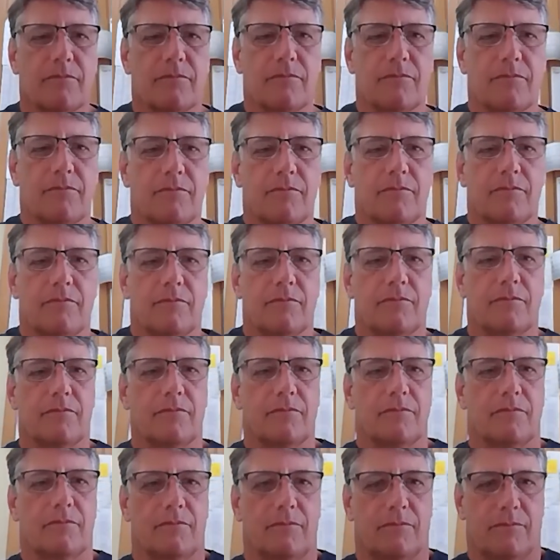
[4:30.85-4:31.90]

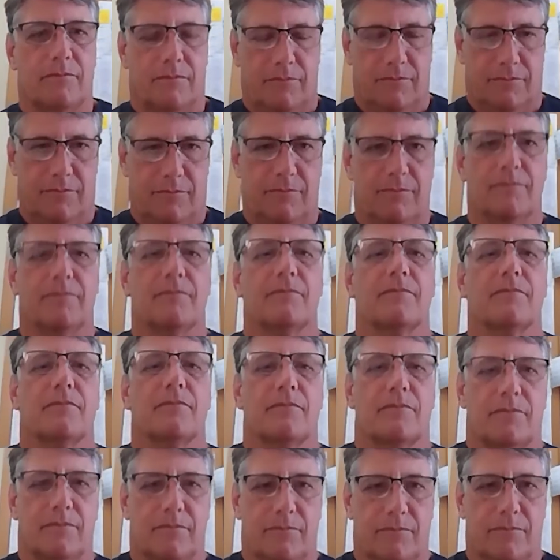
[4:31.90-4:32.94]

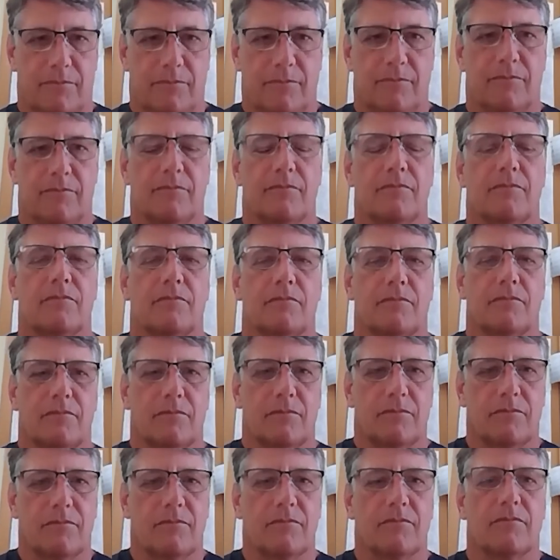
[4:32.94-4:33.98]

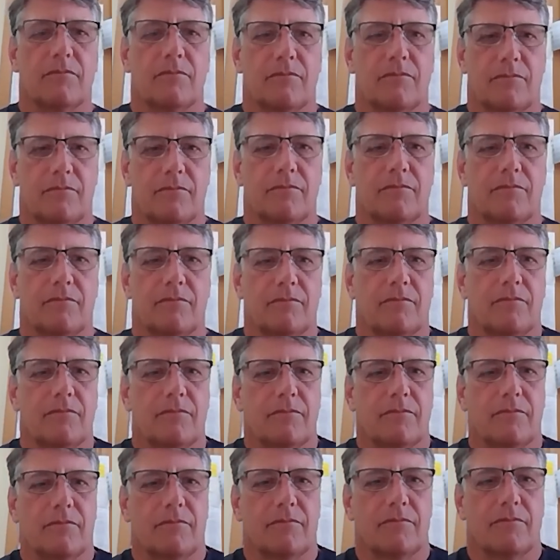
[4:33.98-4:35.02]

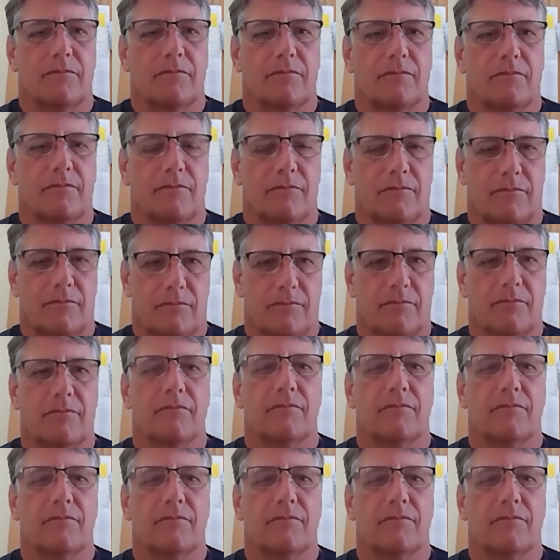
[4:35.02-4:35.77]
(silent)